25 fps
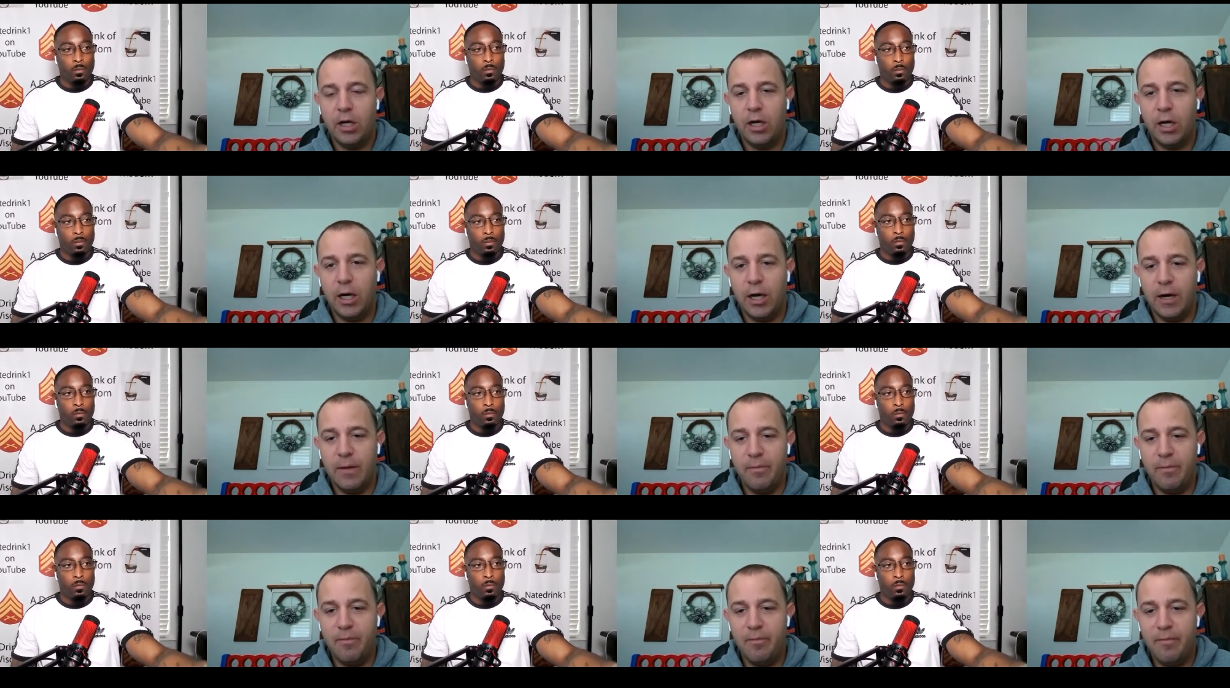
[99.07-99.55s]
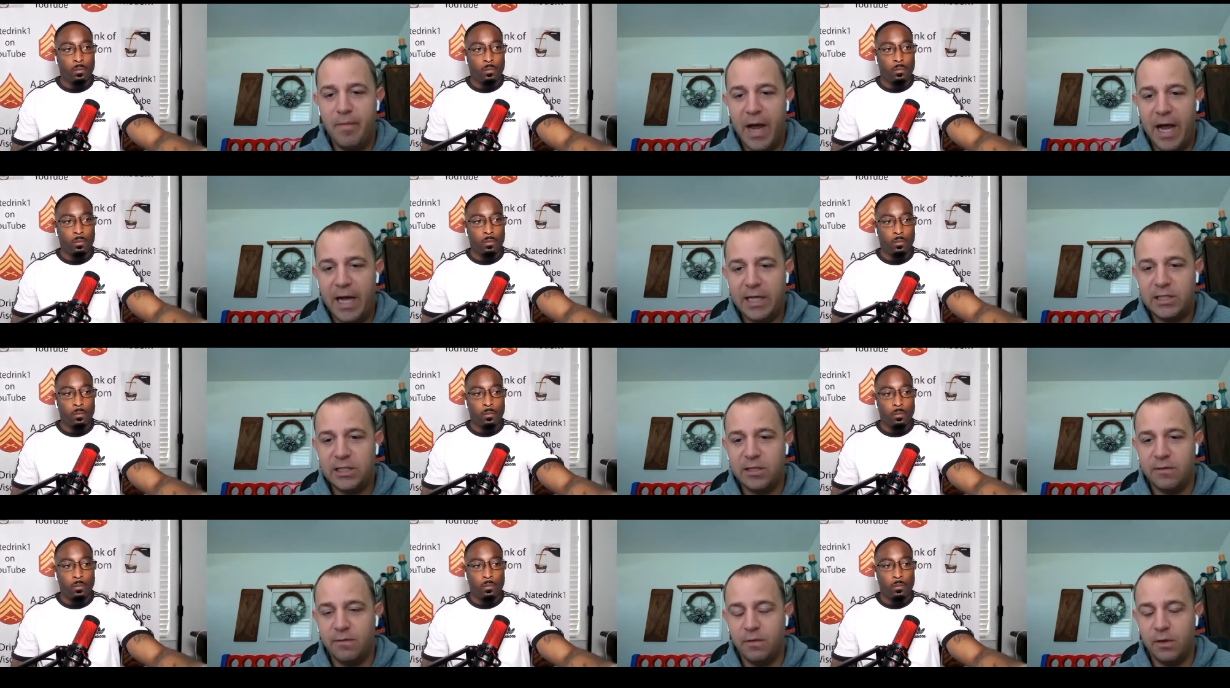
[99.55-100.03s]
Speaker 1: uh,
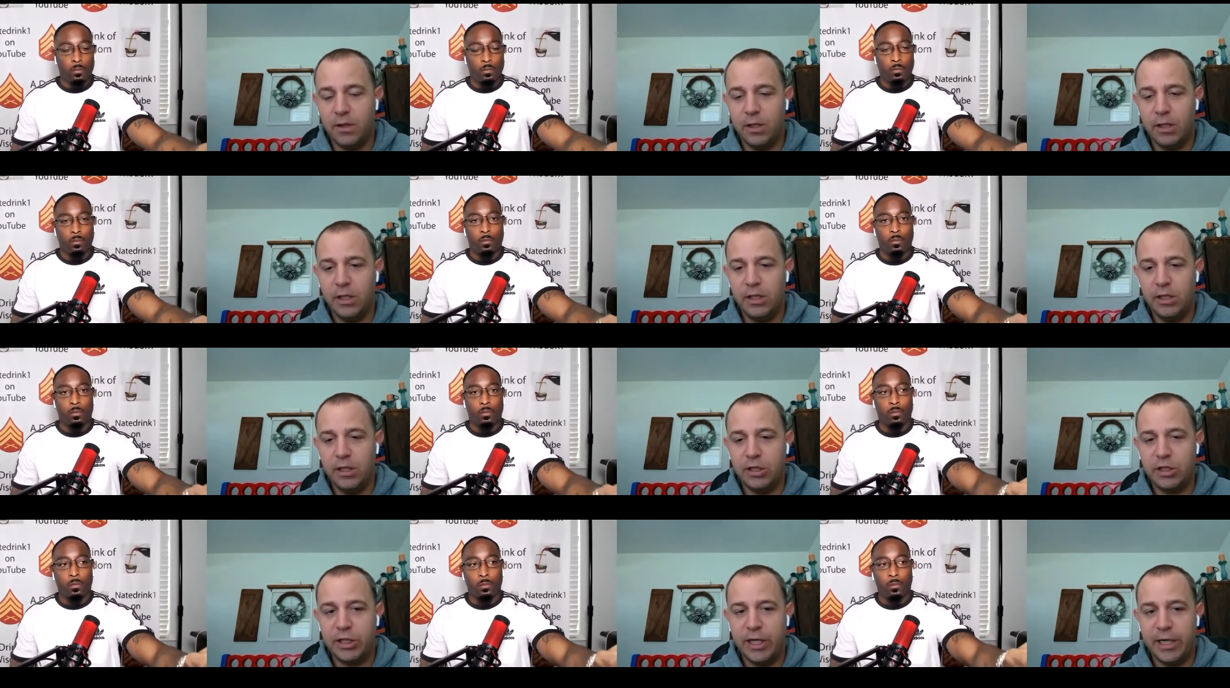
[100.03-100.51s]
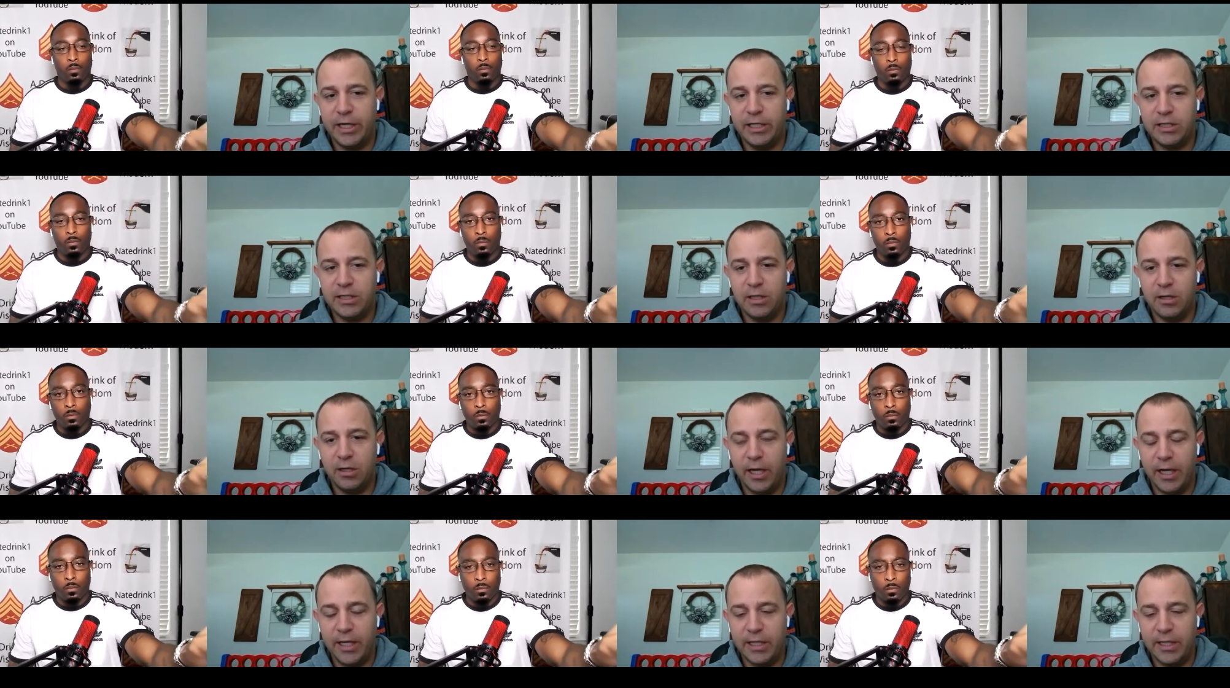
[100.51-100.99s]
massively change
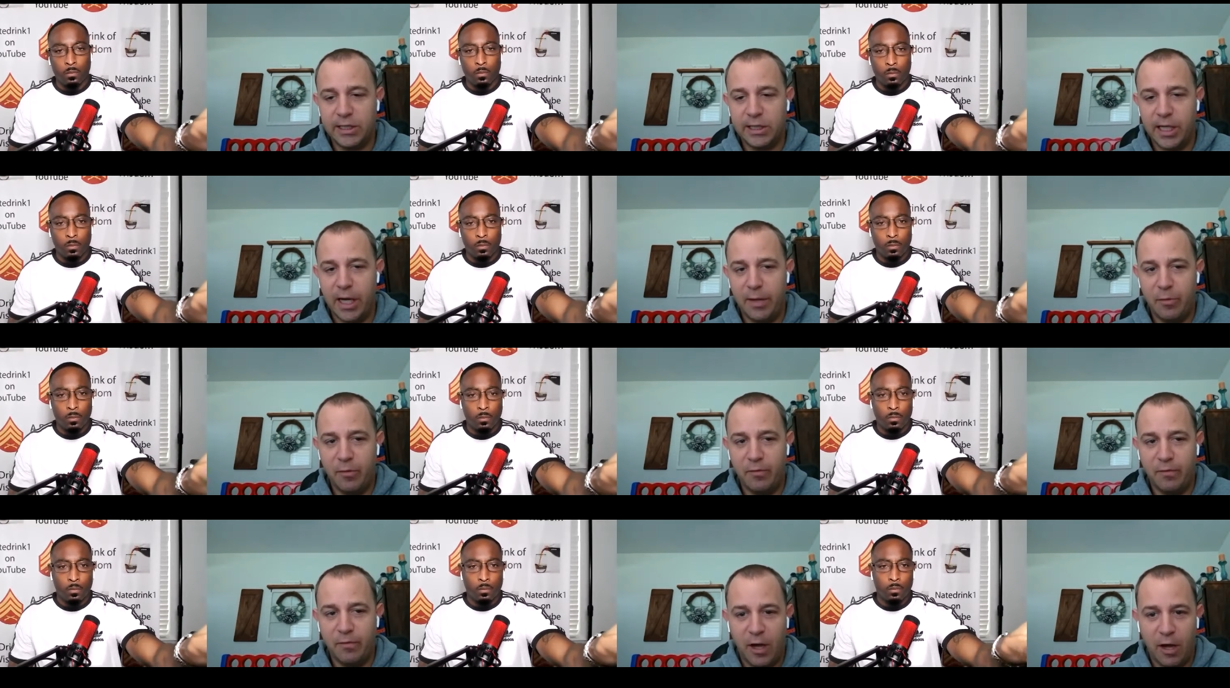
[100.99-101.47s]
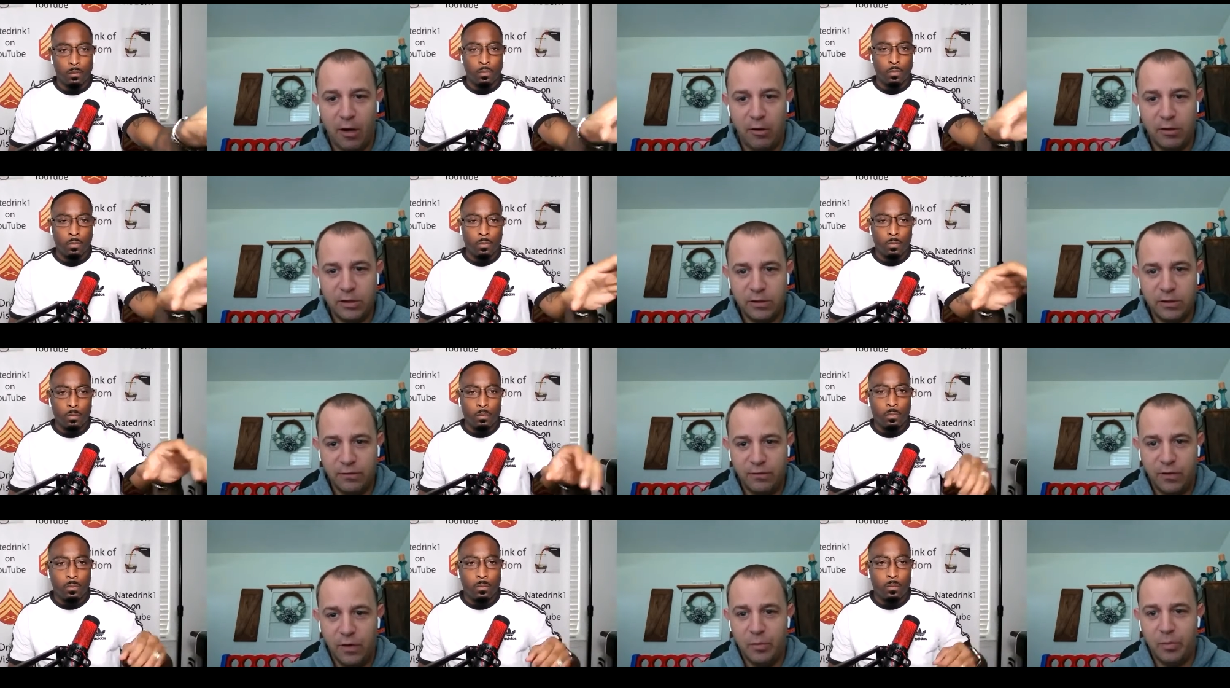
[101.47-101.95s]
the landscape of
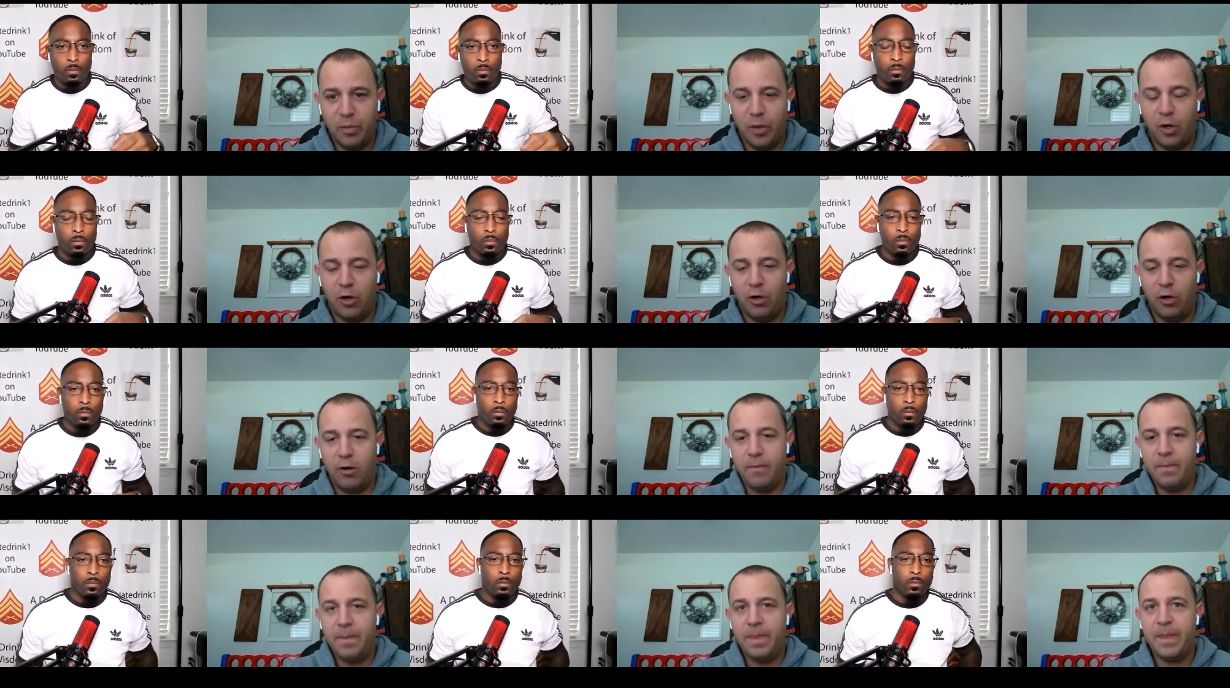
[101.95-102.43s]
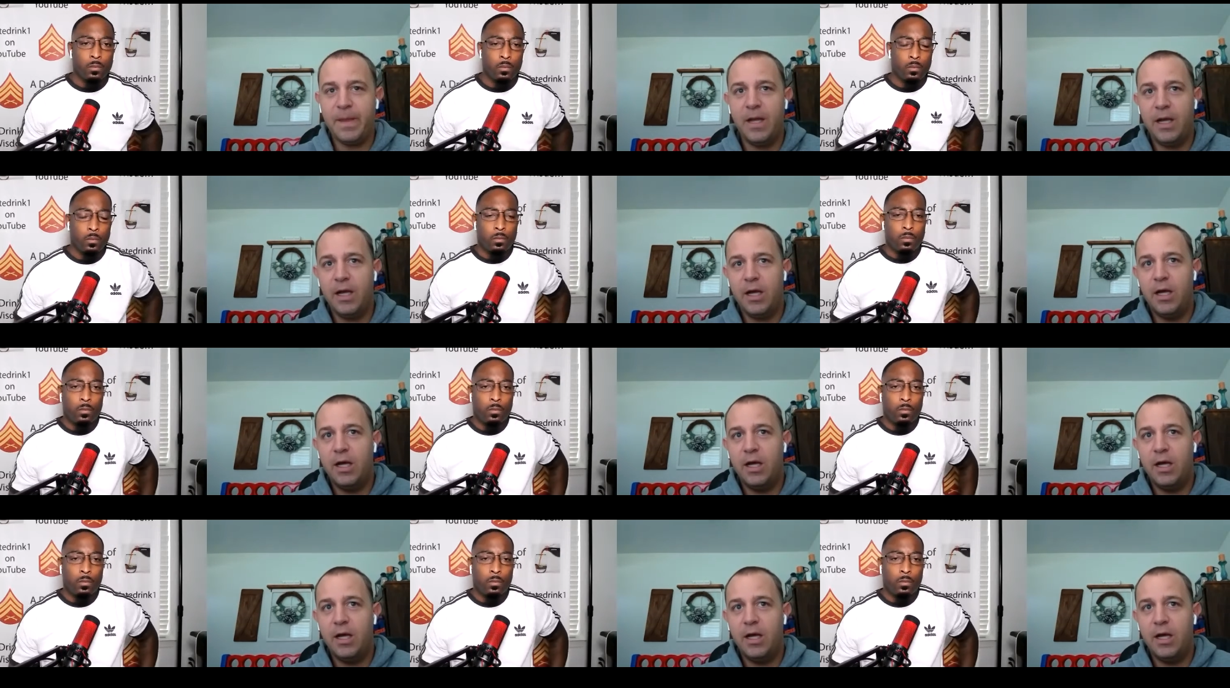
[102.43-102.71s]
college football.